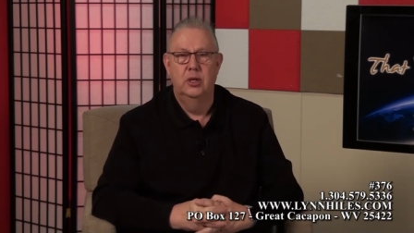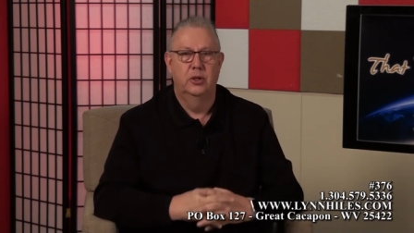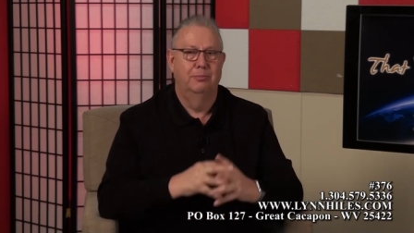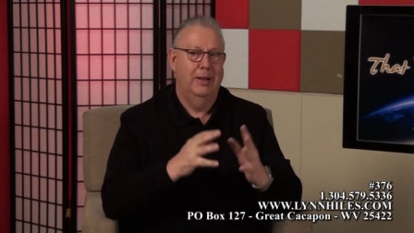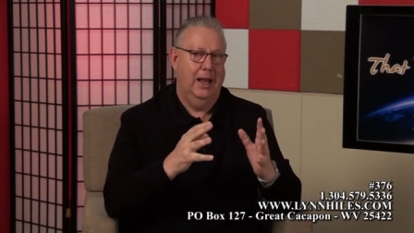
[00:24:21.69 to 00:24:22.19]

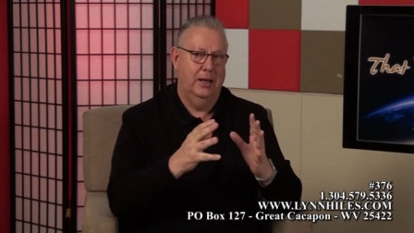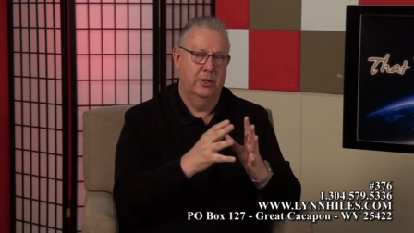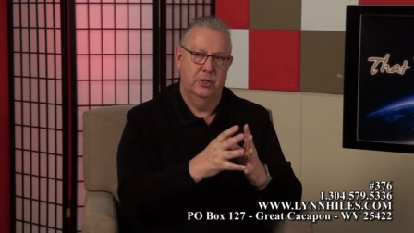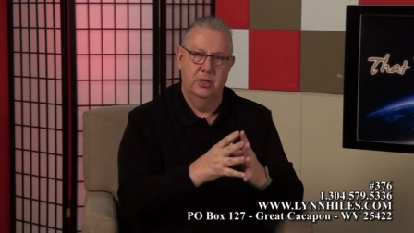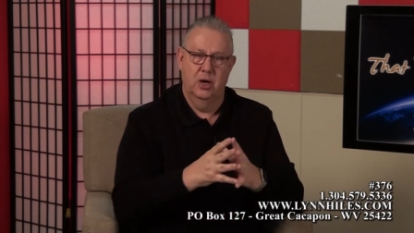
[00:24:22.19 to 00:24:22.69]
to
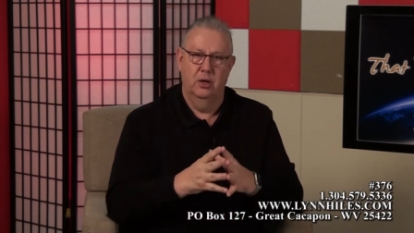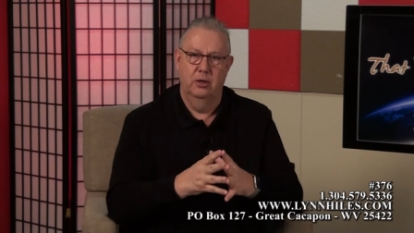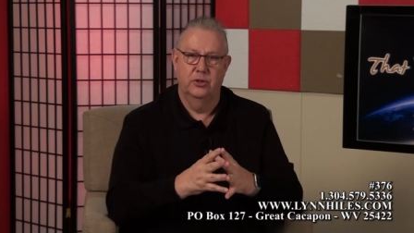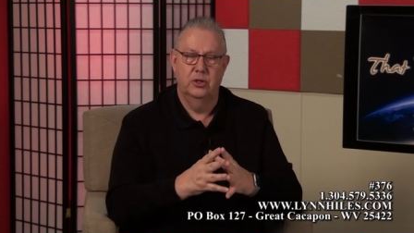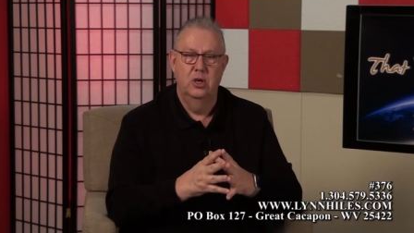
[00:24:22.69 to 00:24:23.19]
blackness and
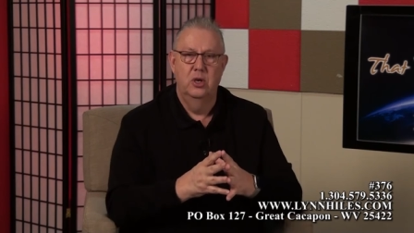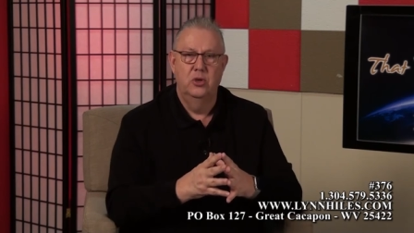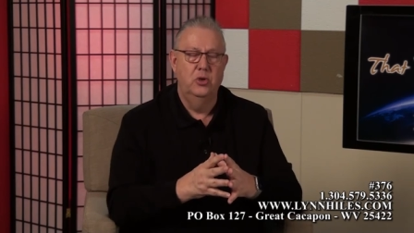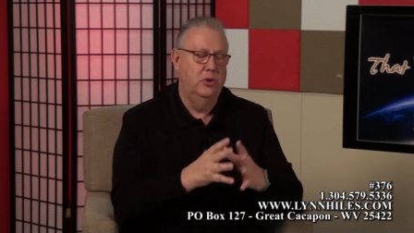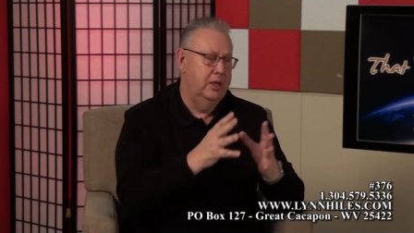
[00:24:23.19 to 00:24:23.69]
darkness
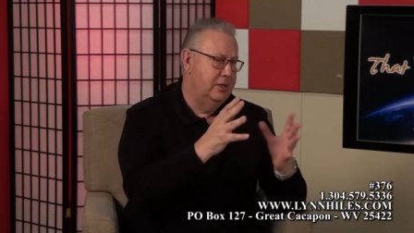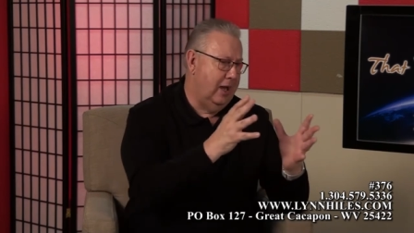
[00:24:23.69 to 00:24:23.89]
you did